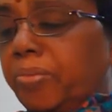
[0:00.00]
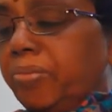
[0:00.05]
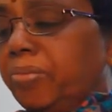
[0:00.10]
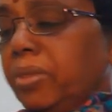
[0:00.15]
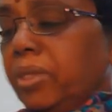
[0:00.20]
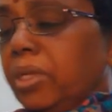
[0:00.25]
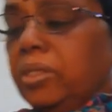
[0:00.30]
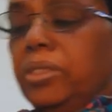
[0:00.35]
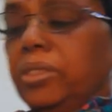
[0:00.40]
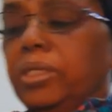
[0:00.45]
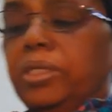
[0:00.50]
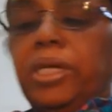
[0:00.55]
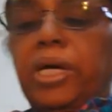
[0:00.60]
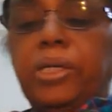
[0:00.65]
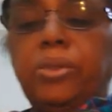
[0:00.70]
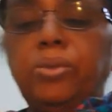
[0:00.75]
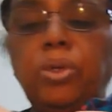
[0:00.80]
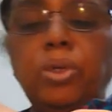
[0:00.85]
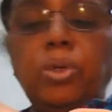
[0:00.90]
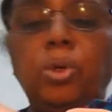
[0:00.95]
The
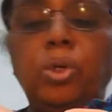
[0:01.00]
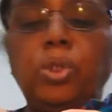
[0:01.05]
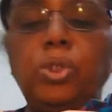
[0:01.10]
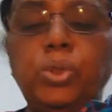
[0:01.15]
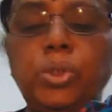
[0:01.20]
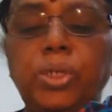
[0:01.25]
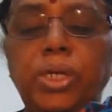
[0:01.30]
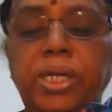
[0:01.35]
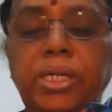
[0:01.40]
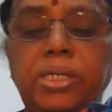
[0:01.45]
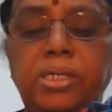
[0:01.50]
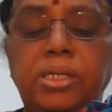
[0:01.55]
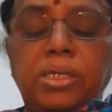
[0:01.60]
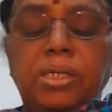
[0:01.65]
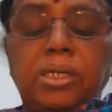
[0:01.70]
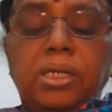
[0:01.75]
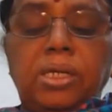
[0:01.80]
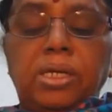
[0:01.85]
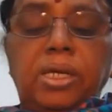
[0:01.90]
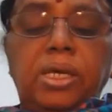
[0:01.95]
diagonal conjugate
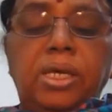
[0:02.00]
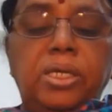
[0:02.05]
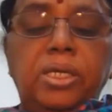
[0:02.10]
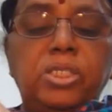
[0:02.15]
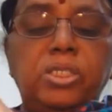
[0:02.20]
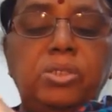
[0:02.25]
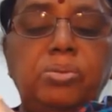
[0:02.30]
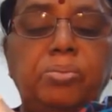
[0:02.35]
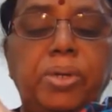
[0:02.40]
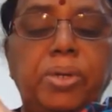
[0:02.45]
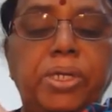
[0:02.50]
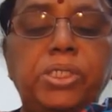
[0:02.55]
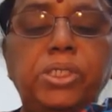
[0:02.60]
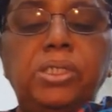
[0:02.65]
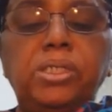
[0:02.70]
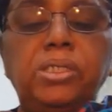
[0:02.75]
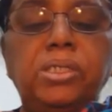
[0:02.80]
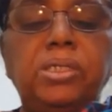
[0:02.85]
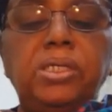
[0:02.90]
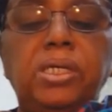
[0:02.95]
is
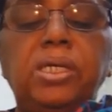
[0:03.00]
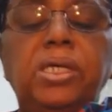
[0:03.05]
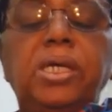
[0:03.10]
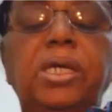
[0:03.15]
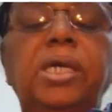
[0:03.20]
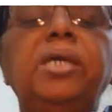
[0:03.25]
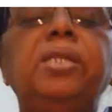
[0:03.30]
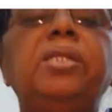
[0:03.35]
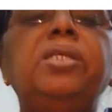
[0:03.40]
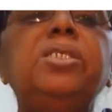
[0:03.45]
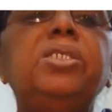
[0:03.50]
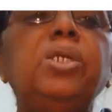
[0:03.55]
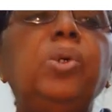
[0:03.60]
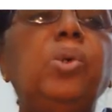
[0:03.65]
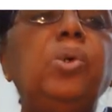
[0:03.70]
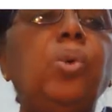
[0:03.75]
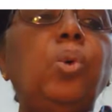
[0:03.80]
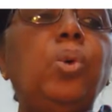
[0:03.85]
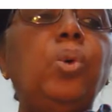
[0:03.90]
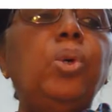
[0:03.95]
measured, it is
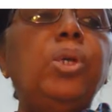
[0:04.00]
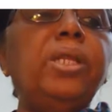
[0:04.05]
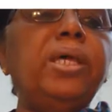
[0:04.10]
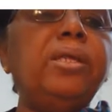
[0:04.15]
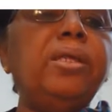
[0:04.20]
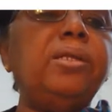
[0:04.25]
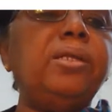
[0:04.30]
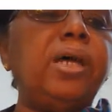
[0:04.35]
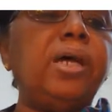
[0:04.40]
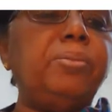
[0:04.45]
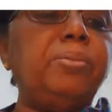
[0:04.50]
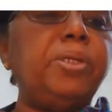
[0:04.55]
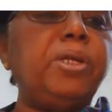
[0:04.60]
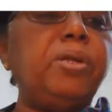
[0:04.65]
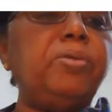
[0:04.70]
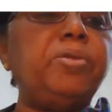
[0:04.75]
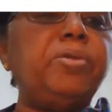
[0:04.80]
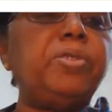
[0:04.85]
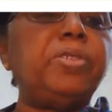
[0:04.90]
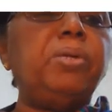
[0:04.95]
the only diameter
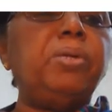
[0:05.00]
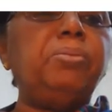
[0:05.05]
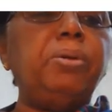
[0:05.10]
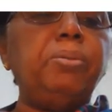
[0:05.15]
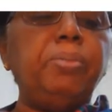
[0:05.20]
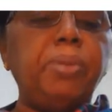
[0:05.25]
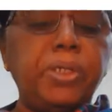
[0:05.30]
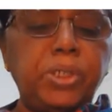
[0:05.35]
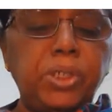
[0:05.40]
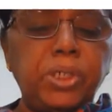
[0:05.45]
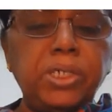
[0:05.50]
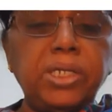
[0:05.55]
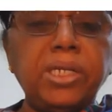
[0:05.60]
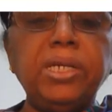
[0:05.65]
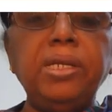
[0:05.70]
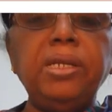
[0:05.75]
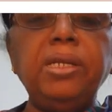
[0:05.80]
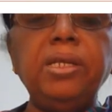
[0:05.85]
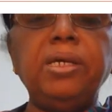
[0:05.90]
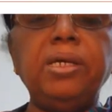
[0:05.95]
which can be measured
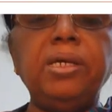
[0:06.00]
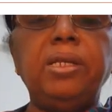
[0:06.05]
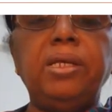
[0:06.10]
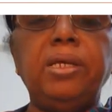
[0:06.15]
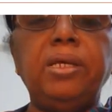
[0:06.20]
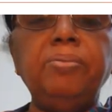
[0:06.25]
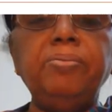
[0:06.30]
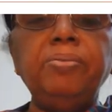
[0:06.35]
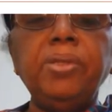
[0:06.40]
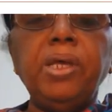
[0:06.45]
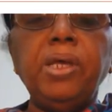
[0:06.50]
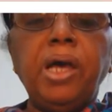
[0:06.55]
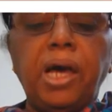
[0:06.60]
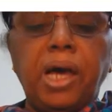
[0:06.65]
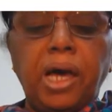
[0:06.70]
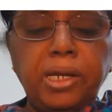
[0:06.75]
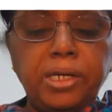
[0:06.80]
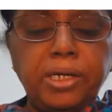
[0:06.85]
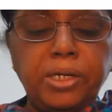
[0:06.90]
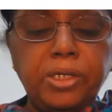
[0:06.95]
clinically,
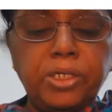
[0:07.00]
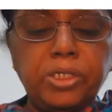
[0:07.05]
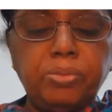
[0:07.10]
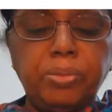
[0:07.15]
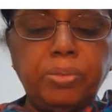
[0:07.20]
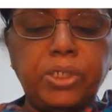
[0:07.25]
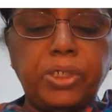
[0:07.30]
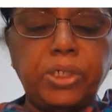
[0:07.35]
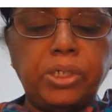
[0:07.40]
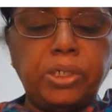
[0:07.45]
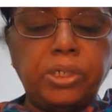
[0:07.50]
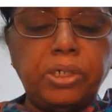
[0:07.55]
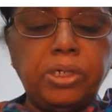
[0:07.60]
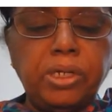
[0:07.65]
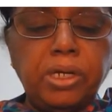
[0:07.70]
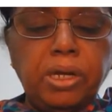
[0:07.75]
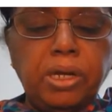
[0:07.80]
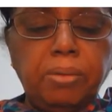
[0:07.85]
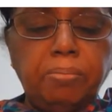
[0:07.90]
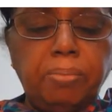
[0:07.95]
and it is
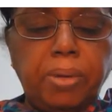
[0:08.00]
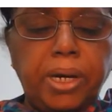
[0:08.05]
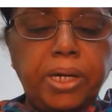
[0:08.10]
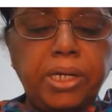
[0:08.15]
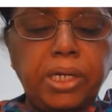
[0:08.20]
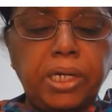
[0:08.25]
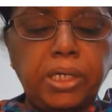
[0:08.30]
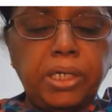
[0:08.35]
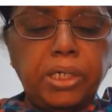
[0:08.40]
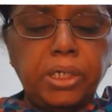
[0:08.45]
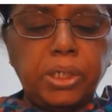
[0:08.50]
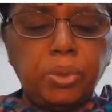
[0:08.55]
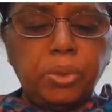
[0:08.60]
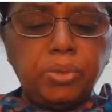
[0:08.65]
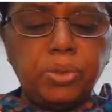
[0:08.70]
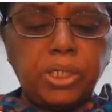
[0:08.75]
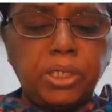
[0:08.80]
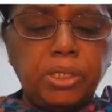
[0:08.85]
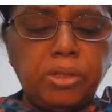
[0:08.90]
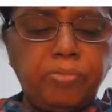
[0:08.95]
measured by
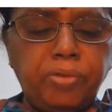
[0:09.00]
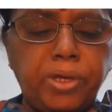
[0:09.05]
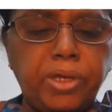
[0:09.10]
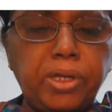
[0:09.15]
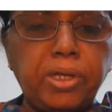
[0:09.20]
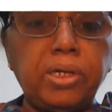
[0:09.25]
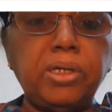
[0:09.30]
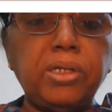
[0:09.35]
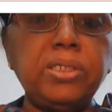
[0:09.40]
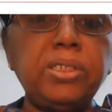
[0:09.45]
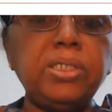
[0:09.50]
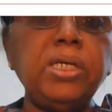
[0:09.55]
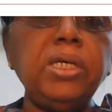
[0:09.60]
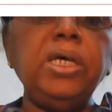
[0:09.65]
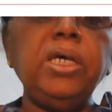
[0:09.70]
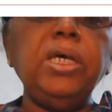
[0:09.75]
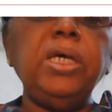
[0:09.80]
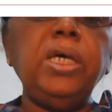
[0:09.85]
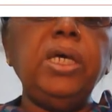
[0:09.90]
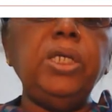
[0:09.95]
introducing the fingers
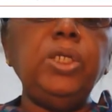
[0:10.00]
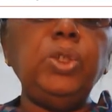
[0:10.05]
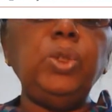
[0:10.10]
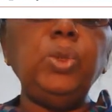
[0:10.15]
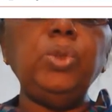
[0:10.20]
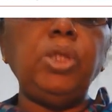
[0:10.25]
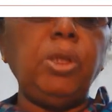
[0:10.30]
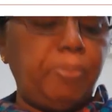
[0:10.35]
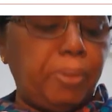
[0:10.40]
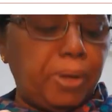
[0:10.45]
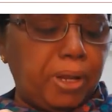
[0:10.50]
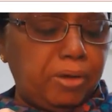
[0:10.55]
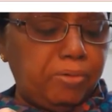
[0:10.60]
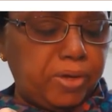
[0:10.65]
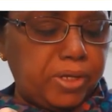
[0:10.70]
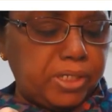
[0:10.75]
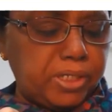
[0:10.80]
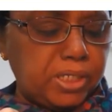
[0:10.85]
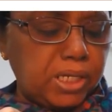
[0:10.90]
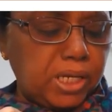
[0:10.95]
into the
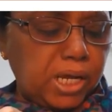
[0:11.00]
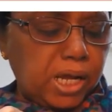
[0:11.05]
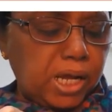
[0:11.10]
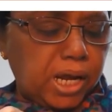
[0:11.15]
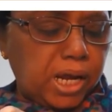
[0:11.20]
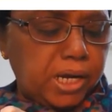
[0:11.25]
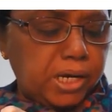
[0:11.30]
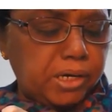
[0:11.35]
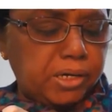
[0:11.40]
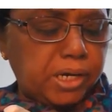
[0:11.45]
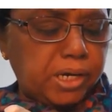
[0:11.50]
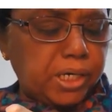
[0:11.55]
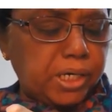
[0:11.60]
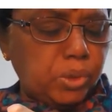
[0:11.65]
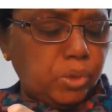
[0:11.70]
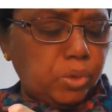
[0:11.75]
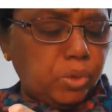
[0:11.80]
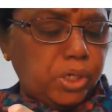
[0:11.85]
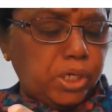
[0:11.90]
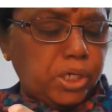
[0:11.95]
pelvis and trying
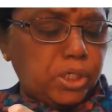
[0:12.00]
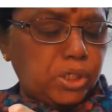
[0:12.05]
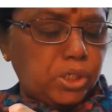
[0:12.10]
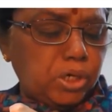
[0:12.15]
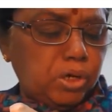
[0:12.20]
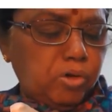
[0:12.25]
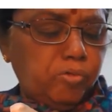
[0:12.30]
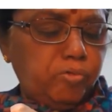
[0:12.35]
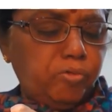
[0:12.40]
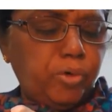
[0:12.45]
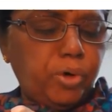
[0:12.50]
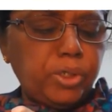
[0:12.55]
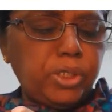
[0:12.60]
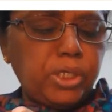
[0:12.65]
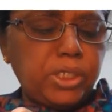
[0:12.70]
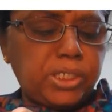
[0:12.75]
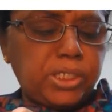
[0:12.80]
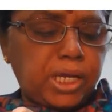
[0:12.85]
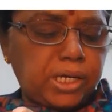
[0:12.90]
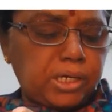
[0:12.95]
to reach for the
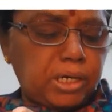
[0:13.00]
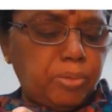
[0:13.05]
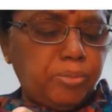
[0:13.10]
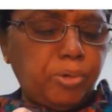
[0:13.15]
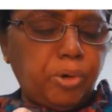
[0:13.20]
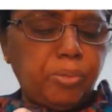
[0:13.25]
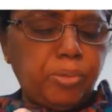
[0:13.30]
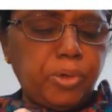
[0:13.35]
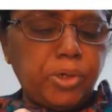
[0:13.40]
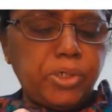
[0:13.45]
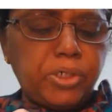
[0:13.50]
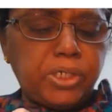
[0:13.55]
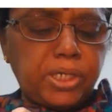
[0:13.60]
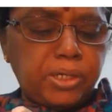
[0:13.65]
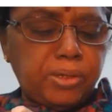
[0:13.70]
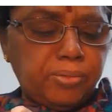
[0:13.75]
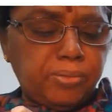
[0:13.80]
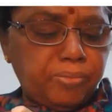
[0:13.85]
sacral promontory.